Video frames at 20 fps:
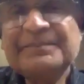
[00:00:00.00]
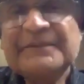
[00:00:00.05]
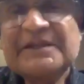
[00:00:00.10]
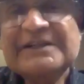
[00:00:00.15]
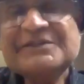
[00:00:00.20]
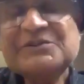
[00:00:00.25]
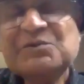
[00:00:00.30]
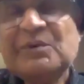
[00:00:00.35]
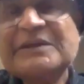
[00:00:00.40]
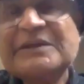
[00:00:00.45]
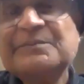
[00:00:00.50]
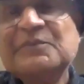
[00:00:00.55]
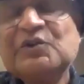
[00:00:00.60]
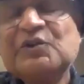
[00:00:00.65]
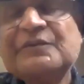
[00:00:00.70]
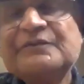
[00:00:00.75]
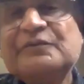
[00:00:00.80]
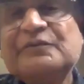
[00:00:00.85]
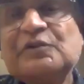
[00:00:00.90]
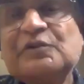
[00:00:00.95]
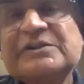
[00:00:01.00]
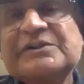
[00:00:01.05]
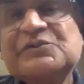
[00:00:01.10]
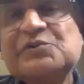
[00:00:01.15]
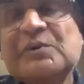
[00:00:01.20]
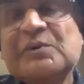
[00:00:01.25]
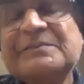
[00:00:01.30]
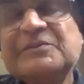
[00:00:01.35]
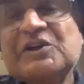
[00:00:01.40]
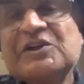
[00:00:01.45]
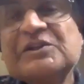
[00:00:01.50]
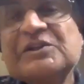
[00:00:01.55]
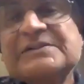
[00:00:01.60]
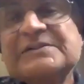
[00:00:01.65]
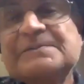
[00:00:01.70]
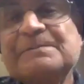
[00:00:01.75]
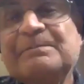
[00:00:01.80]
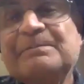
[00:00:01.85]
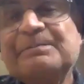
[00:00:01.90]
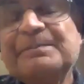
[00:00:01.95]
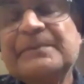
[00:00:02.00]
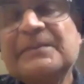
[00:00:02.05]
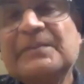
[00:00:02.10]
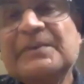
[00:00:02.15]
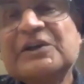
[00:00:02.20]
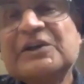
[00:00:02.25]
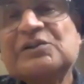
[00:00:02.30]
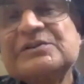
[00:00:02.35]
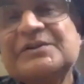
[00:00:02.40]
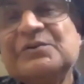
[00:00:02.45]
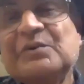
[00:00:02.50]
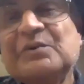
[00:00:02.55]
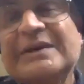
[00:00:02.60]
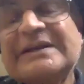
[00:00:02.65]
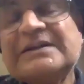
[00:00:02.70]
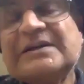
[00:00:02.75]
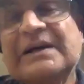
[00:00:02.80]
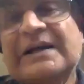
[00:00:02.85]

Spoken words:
It's quite beautiful this way because you can